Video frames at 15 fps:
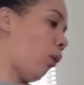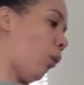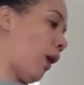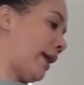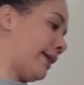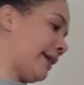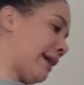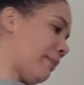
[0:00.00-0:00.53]

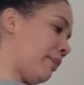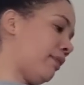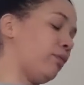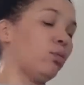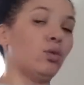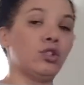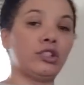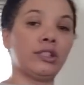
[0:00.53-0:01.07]
1 cup
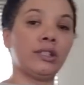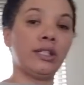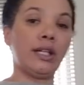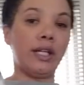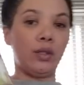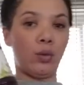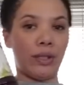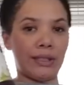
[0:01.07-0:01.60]
of water
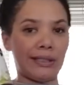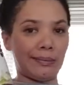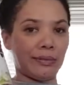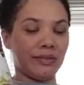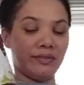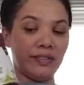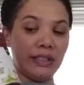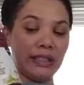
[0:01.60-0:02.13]
and 1 cup
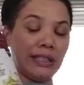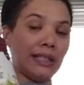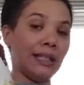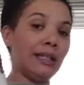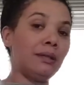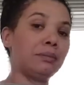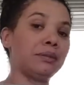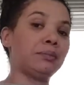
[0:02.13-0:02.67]
of
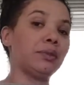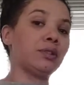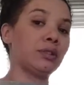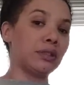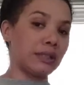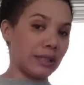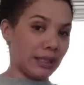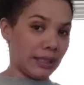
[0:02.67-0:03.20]
vinegar, but
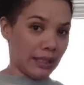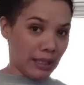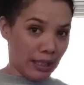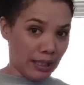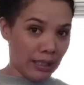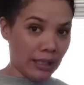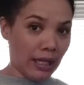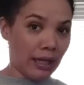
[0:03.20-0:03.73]
because
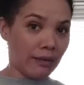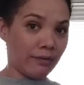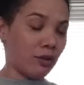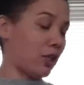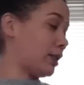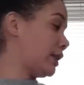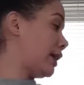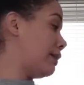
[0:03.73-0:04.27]
again I've
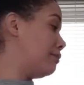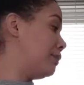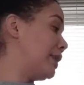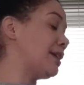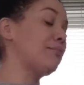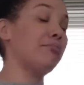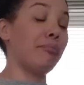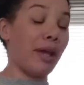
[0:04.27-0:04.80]
got a
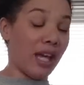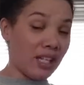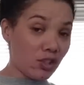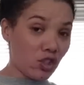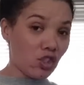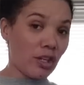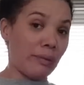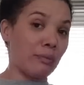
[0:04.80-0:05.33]
big
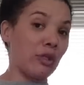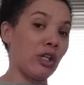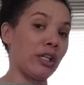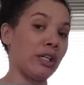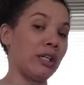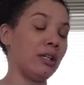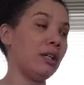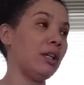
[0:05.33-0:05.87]
batch, I'm
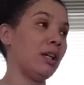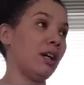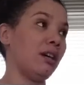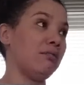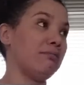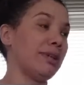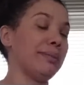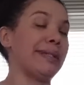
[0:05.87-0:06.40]
gonna
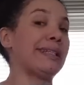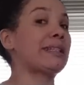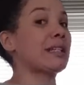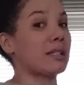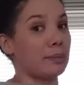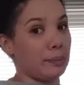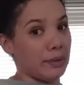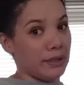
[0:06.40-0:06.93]
maybe
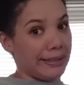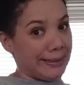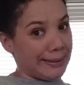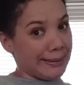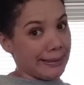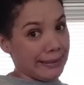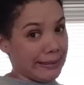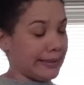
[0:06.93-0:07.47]
triple it
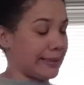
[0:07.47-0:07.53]
in